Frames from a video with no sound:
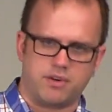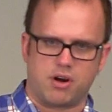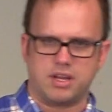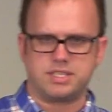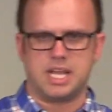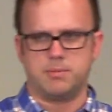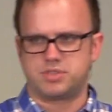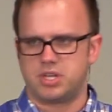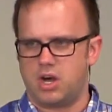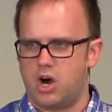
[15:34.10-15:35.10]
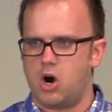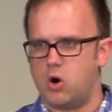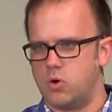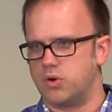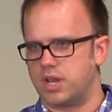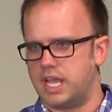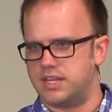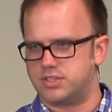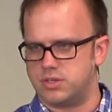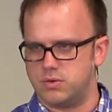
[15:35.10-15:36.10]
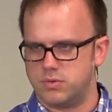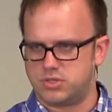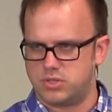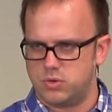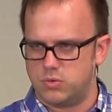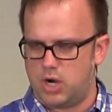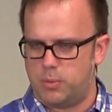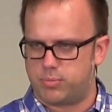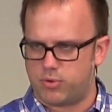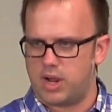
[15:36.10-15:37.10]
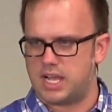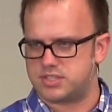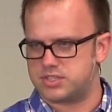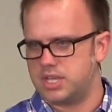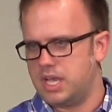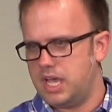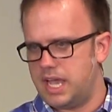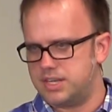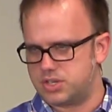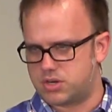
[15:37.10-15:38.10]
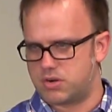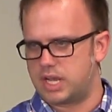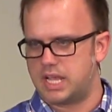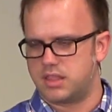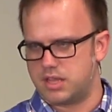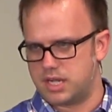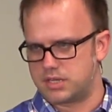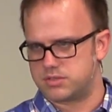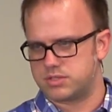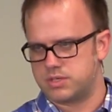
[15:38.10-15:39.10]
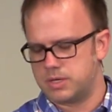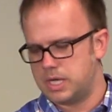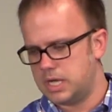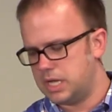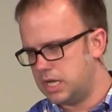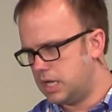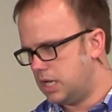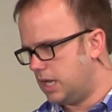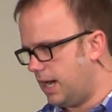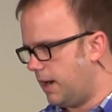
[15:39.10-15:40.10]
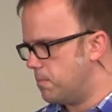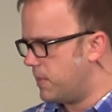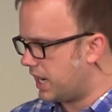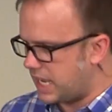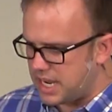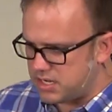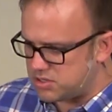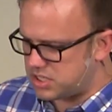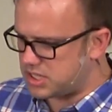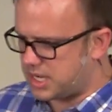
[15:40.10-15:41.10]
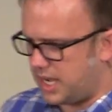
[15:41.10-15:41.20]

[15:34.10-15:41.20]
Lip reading: of our attempt to own and to oppress and to create things. Again, you see the